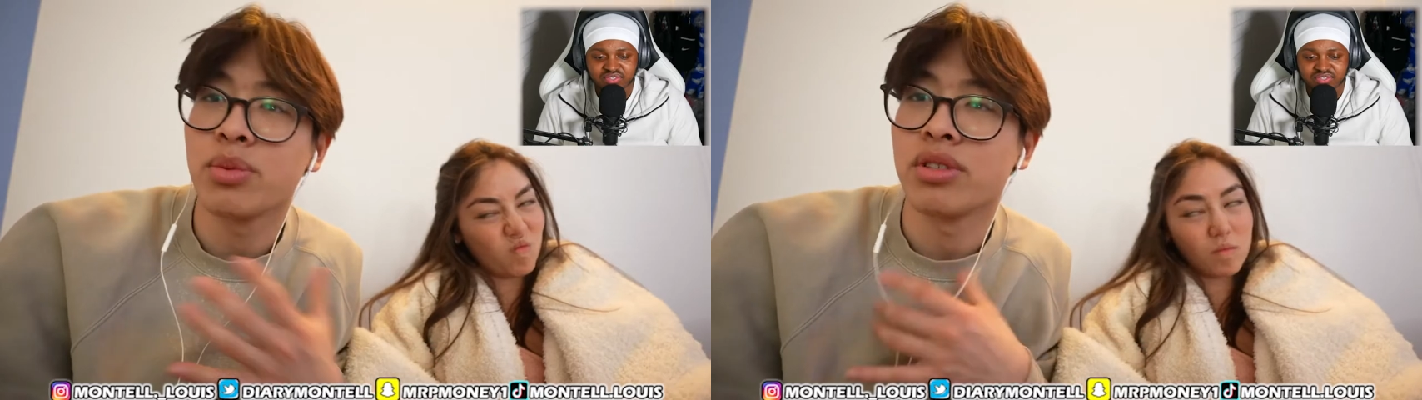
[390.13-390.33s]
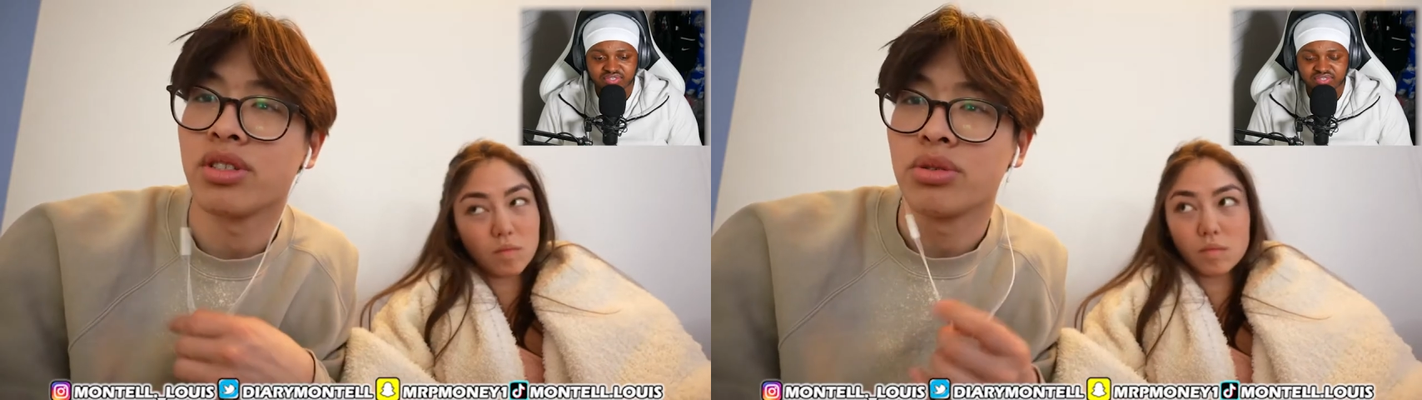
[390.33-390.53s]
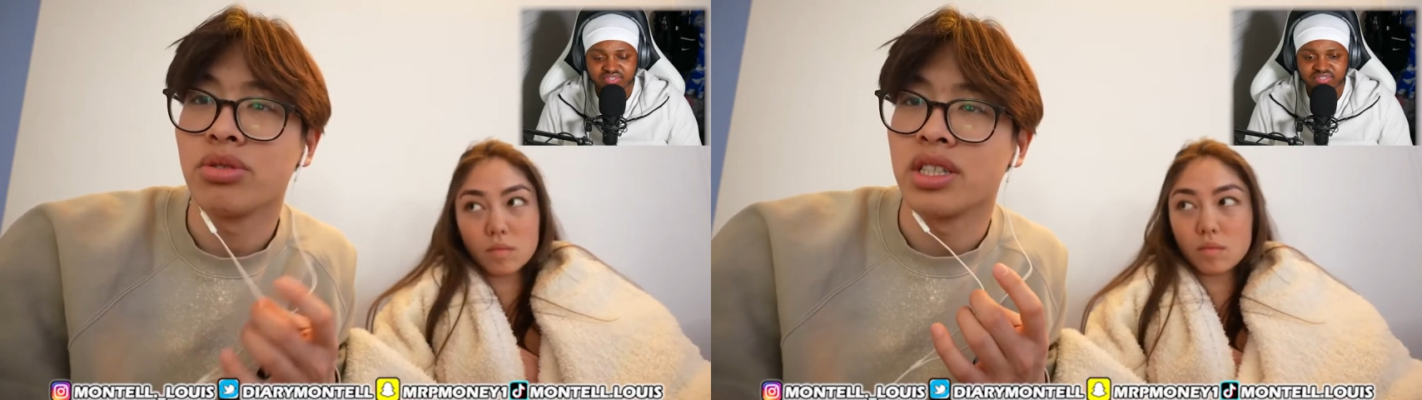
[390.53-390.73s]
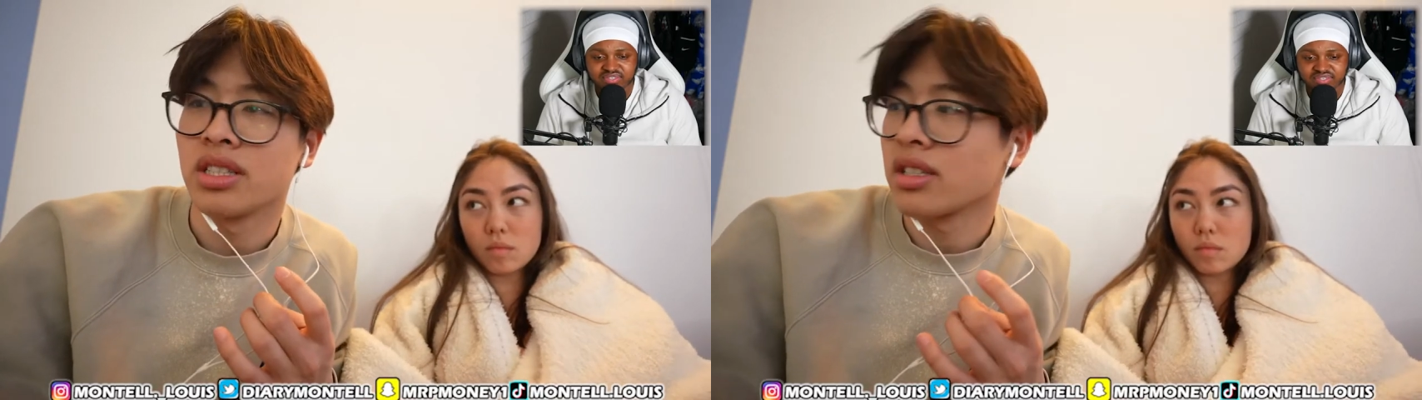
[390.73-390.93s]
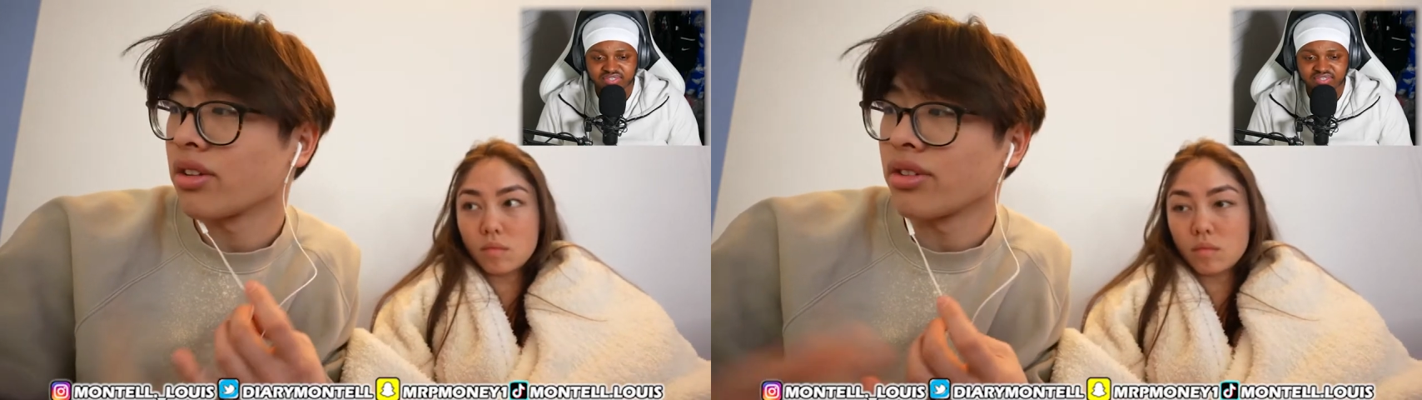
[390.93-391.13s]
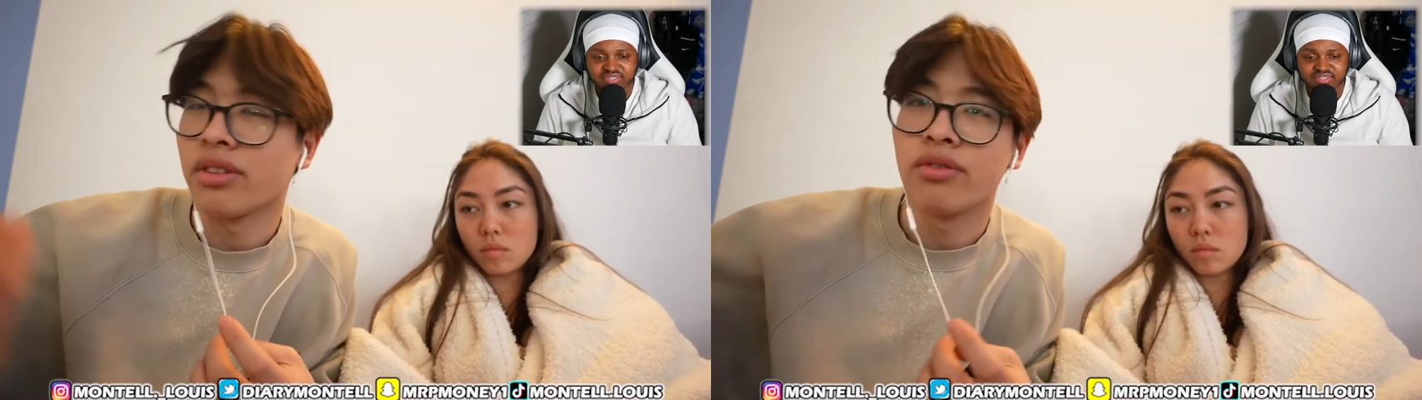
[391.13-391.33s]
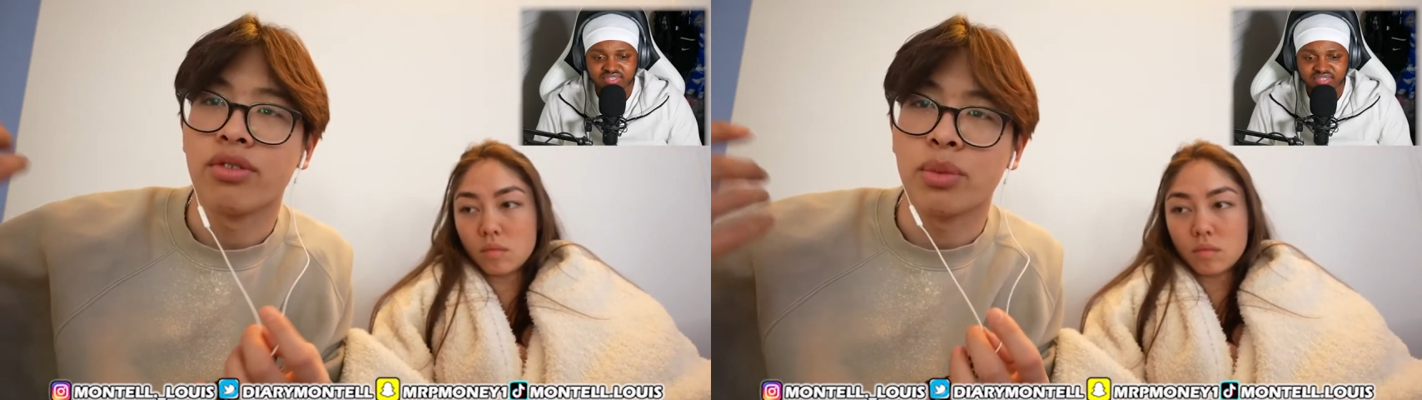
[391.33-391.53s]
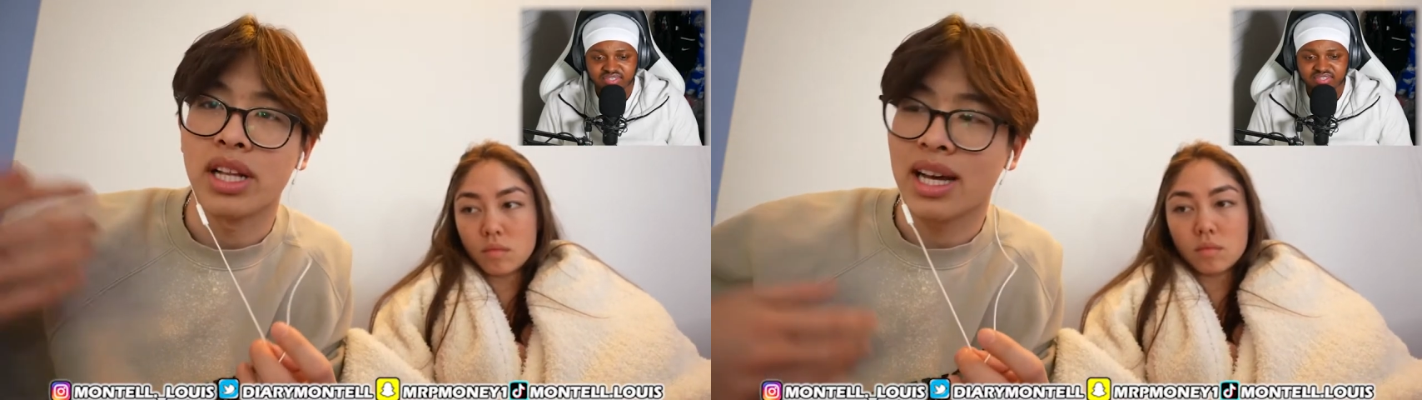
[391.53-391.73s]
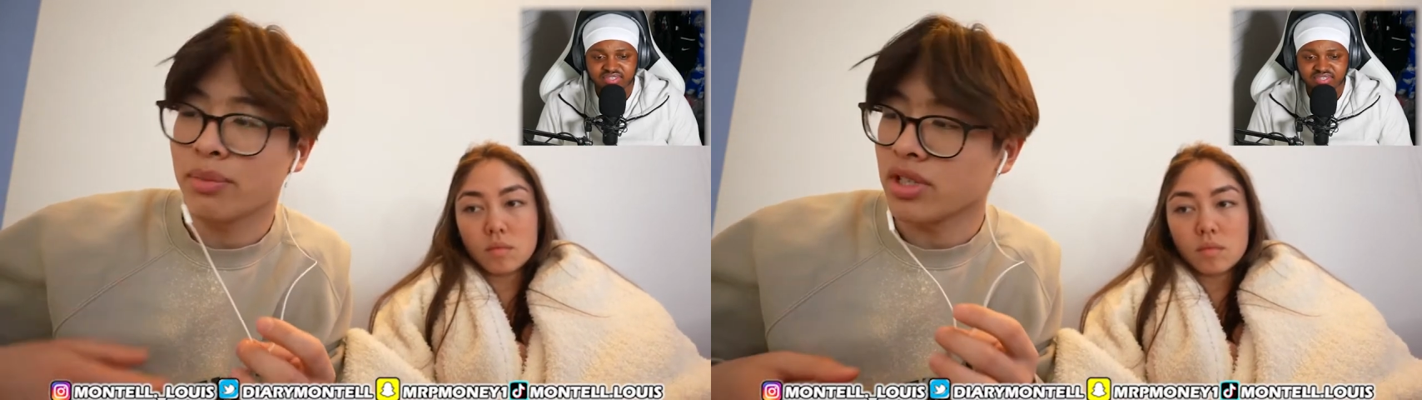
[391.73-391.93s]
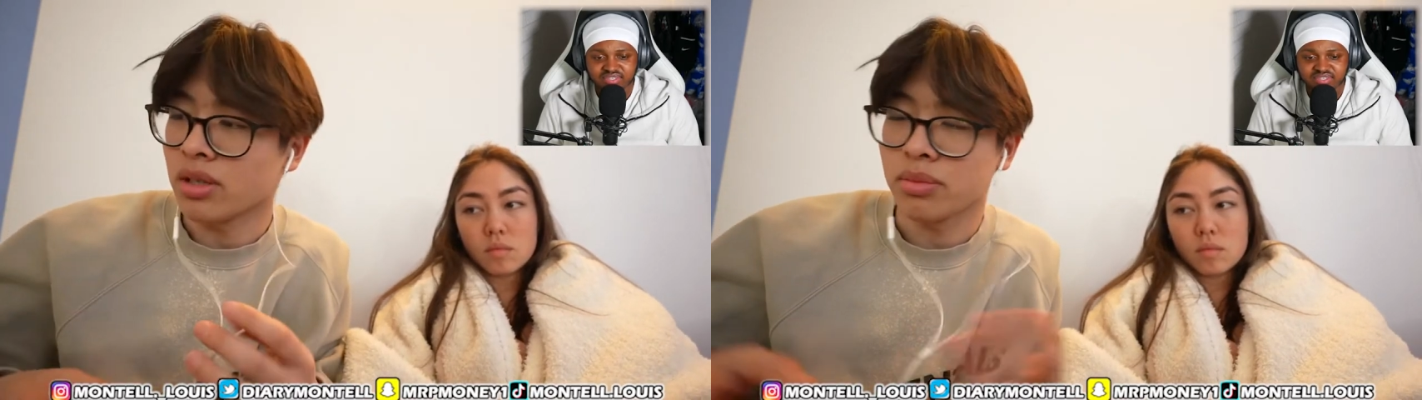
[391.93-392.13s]
Speaker 1: supposed to use these other than for my
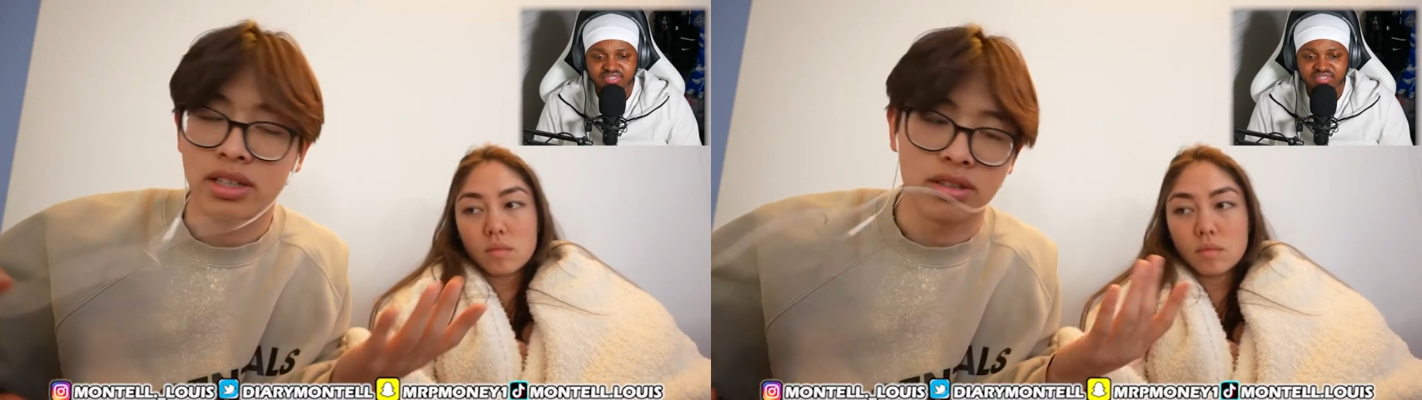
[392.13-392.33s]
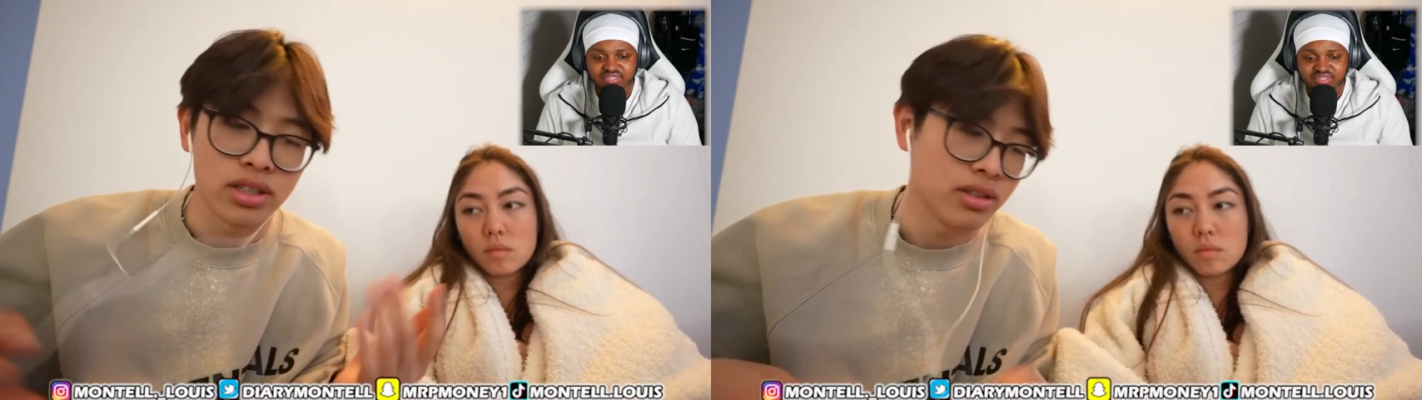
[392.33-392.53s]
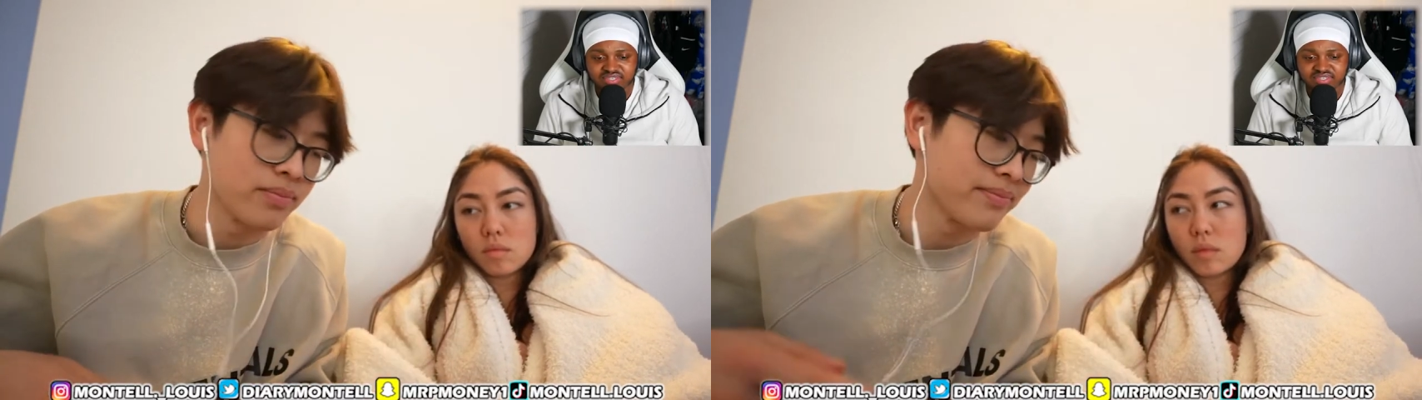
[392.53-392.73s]
laptop? I don't know.